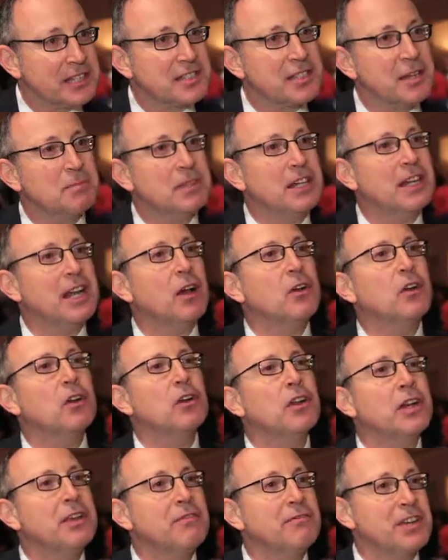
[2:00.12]
except that now you're
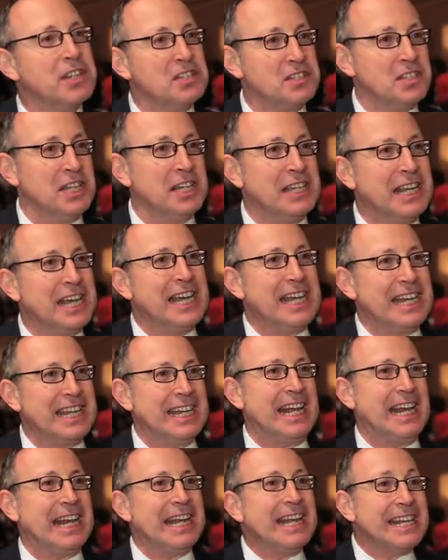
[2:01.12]
not investing
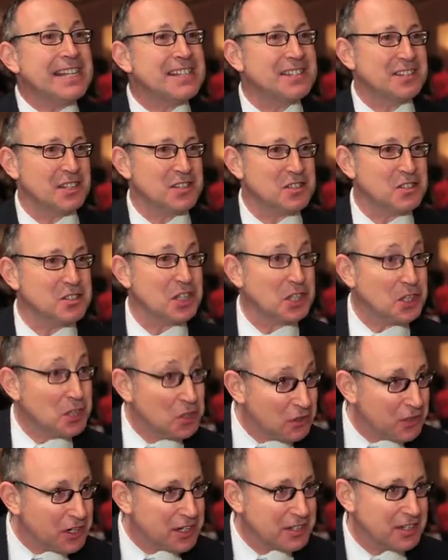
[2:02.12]
in a listed
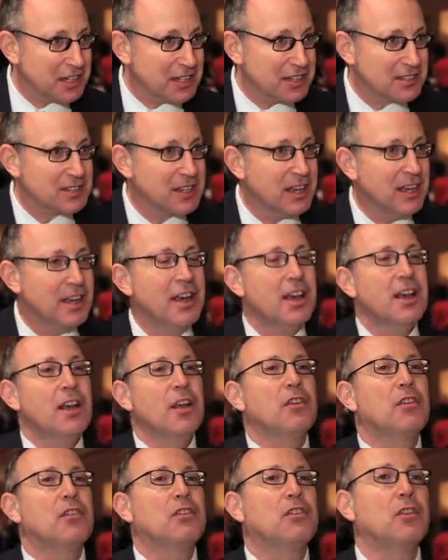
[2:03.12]
securities.
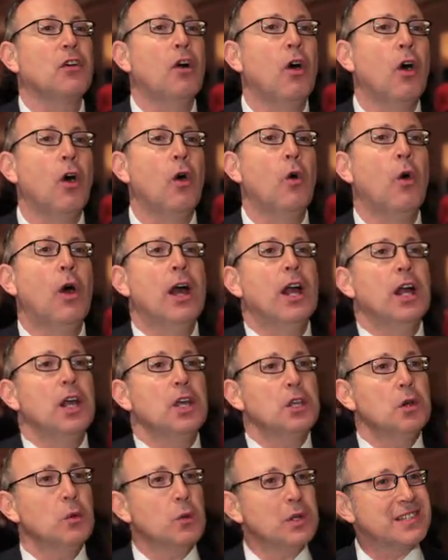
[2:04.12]
So
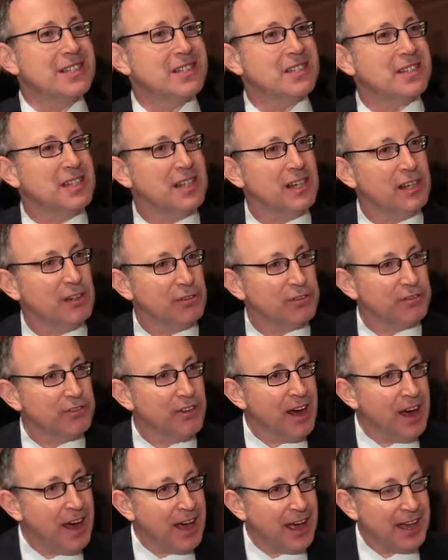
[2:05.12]
you would still
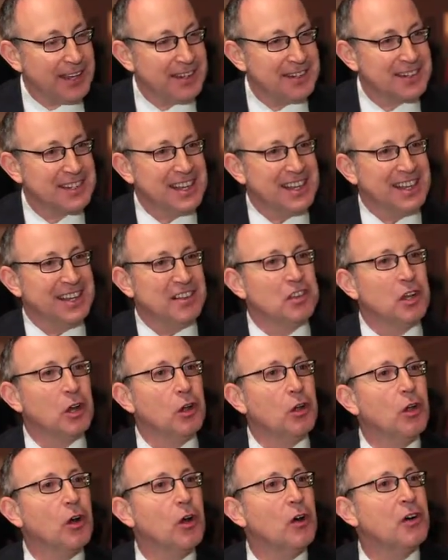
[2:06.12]
find the
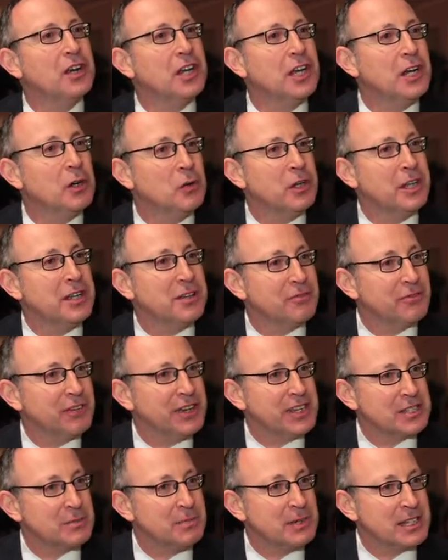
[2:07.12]
long only
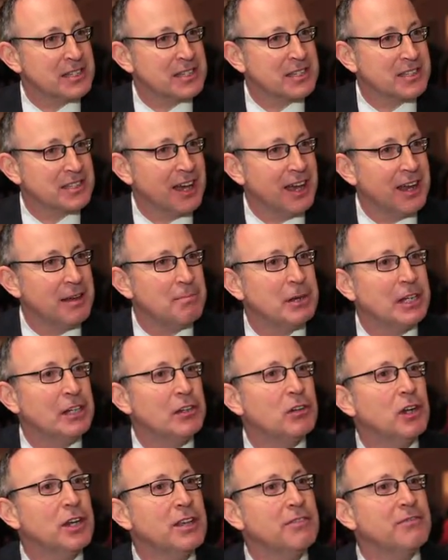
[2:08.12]
investment style, but
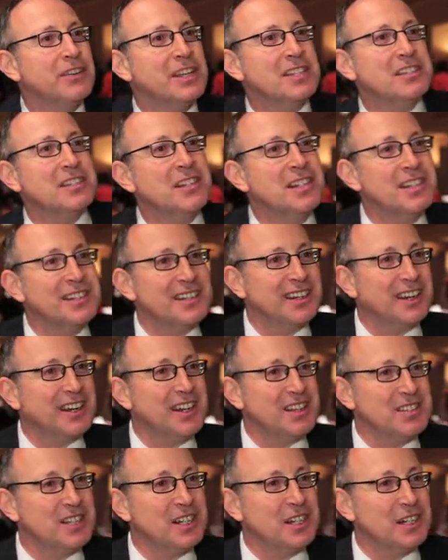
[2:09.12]
not invested in the
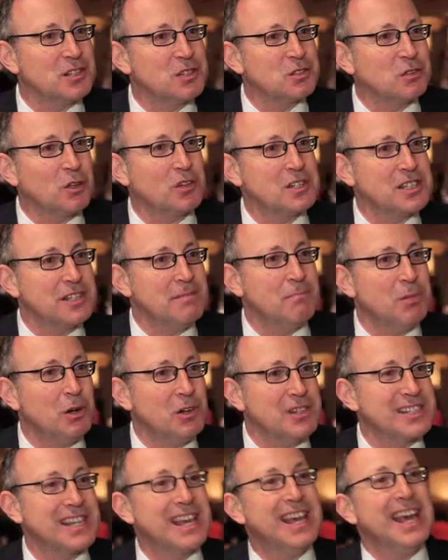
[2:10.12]
classical stocks and
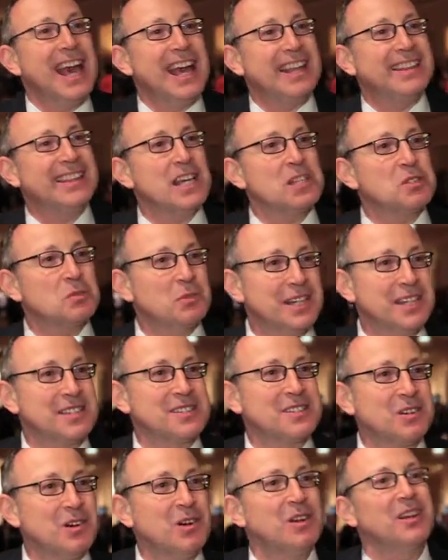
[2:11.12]
bonds, and that's when
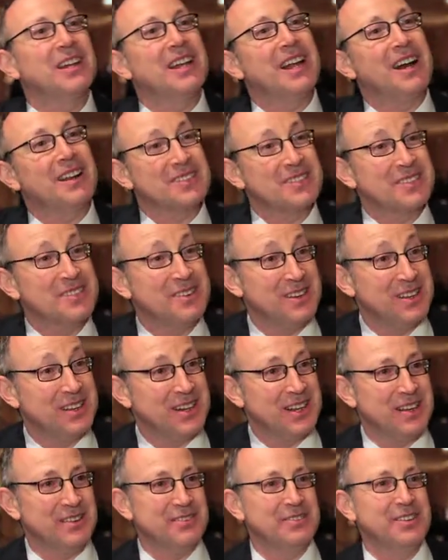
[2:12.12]
it's called an
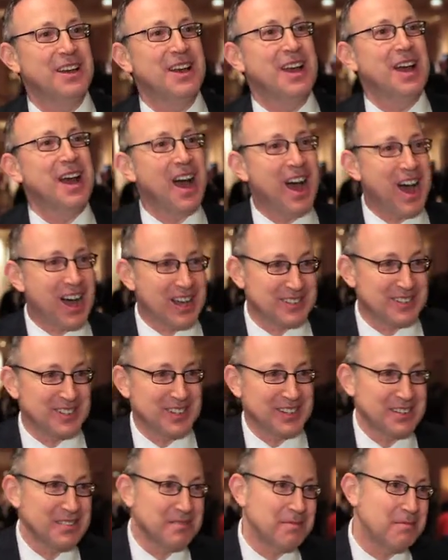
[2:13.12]
alternative asset.